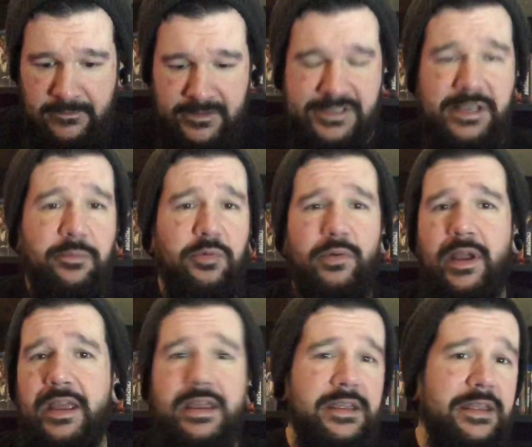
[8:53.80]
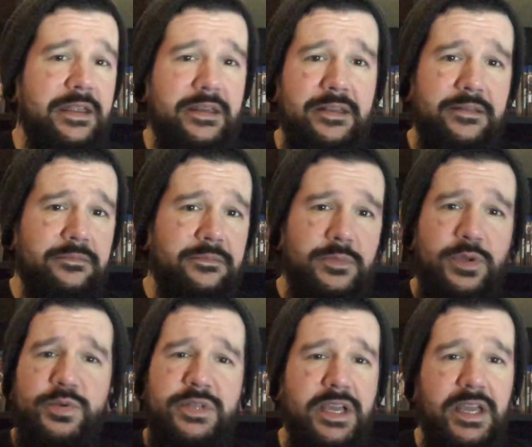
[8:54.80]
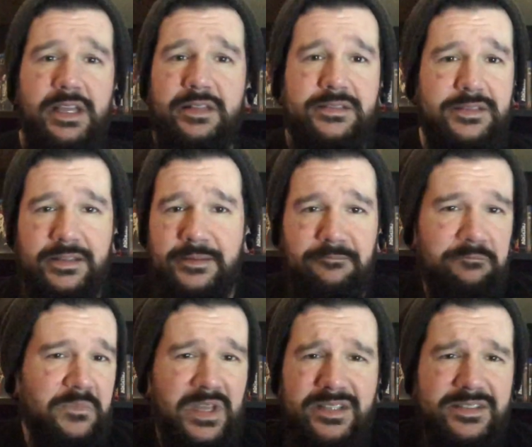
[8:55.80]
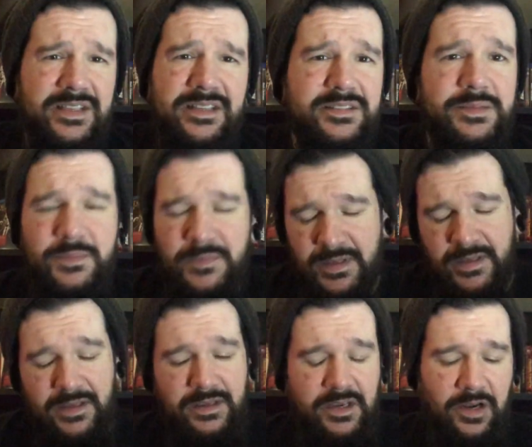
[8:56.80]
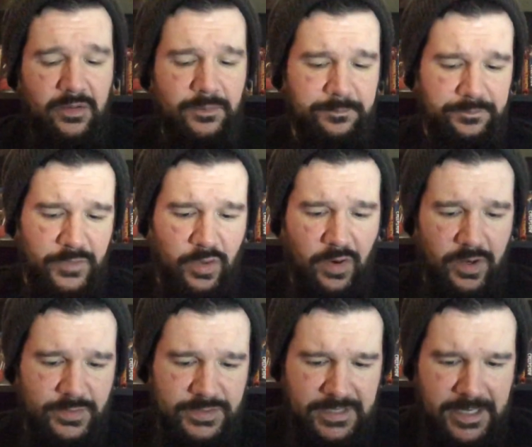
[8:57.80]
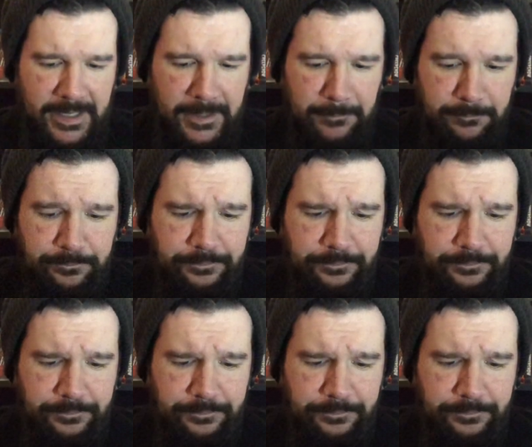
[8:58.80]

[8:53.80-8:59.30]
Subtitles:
separate, and it mutates, and it's you know, gross. A